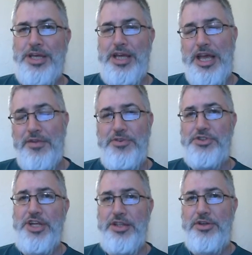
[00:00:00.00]
And if you
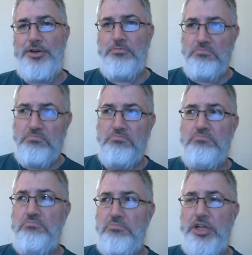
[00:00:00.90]
stay there,
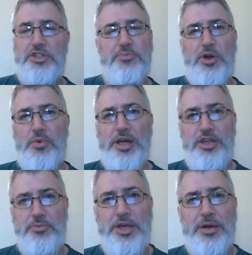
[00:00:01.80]
in a small way,
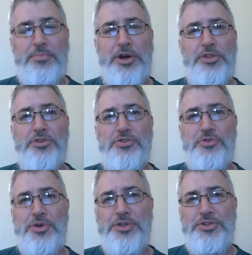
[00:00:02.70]
you become part of those
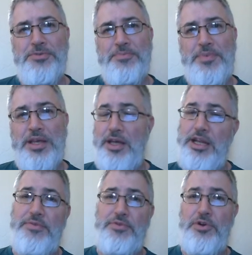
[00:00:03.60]
stories. And
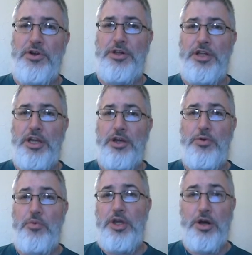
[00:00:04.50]
after all,
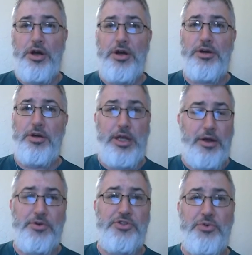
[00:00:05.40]
we are
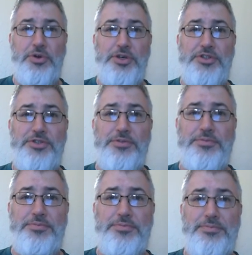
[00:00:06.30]
our stories.
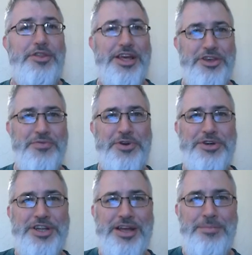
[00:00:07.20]
Thank you for your
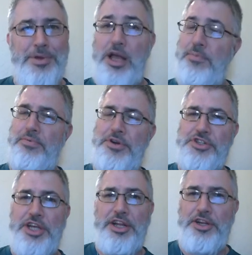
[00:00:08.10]
time. I
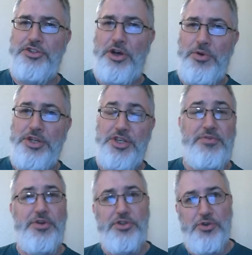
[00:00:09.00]
appreciate it as always. If
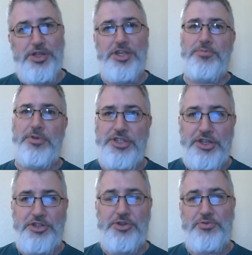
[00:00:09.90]
you enjoyed this, please hit
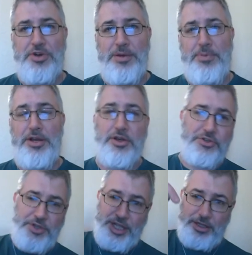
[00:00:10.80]
the subscribe button.
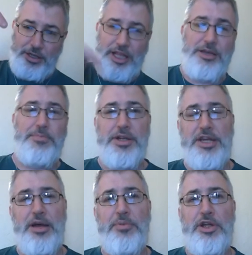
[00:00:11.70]
Also hit that little like button
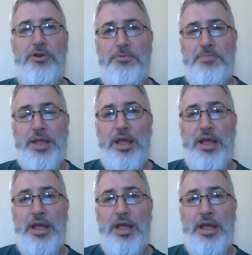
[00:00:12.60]
down below.